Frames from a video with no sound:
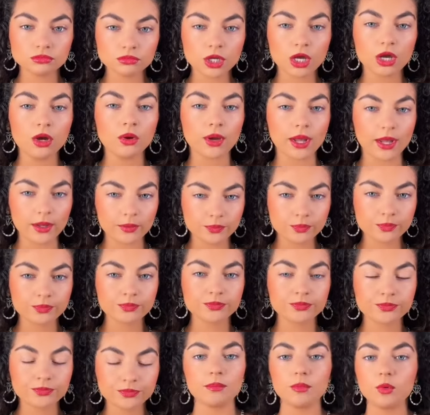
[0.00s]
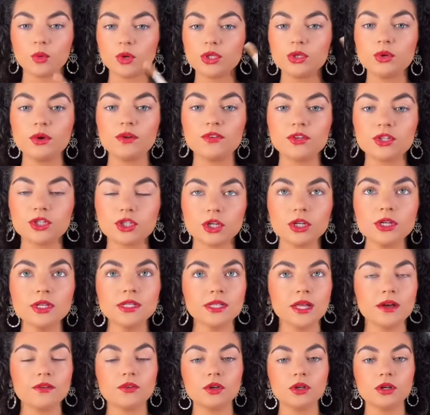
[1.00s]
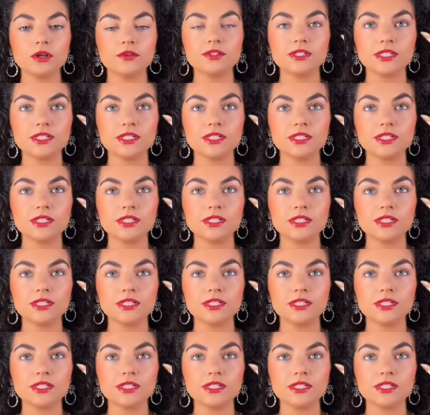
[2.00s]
Okay. But when you have a certain level of